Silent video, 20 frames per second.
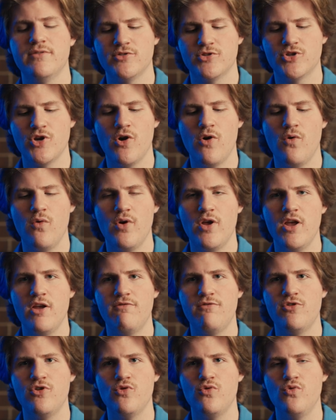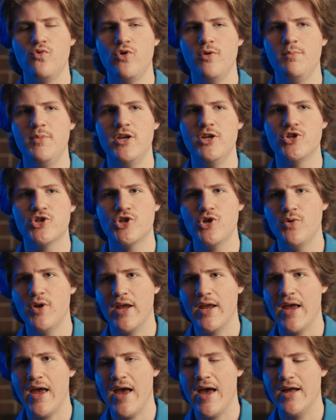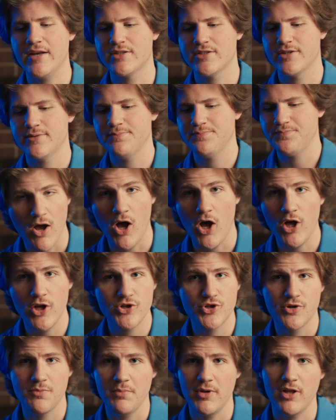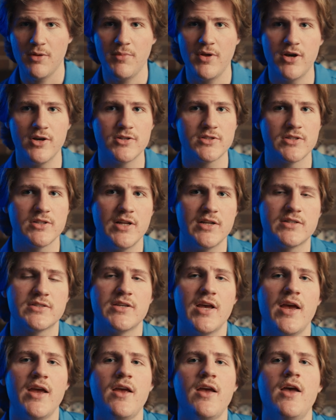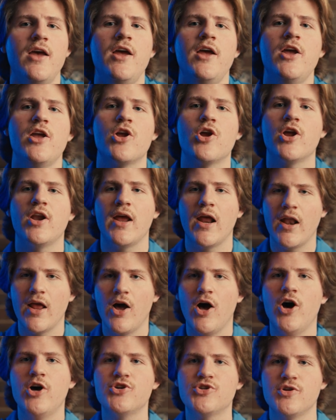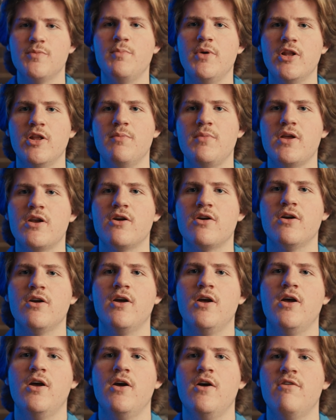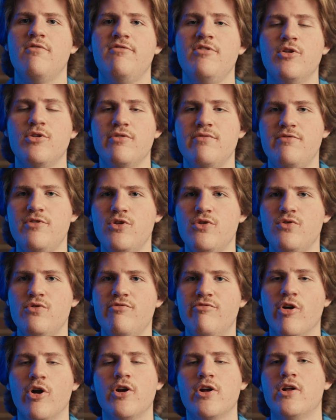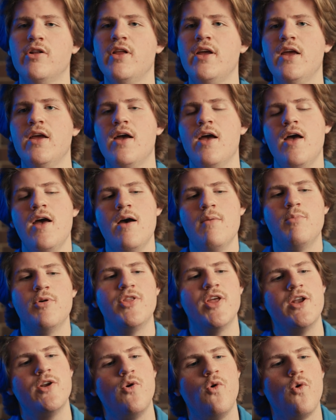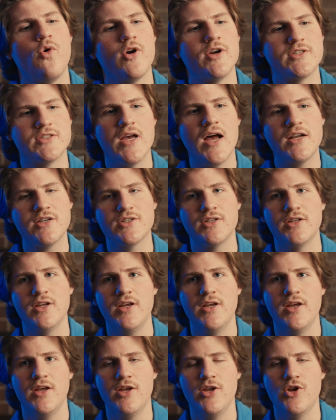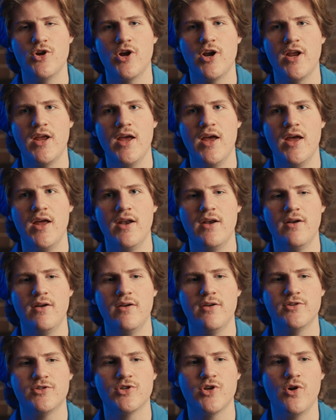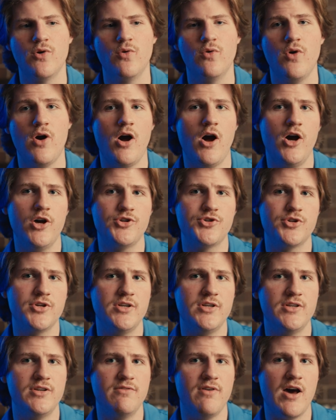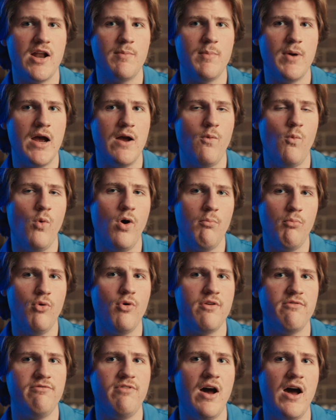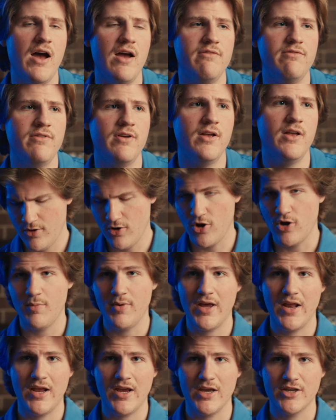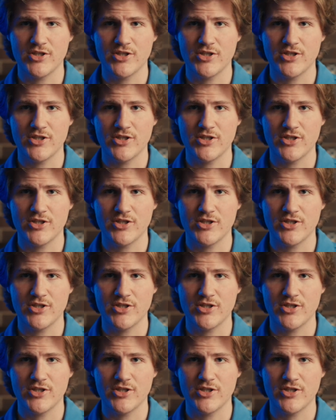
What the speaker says: So if you would be shooting at 100mm, let's say, you're going to get a 100mm field of view vertically, but then horizontally, you're going to get So 100 divided by 1.5, you're going to be getting a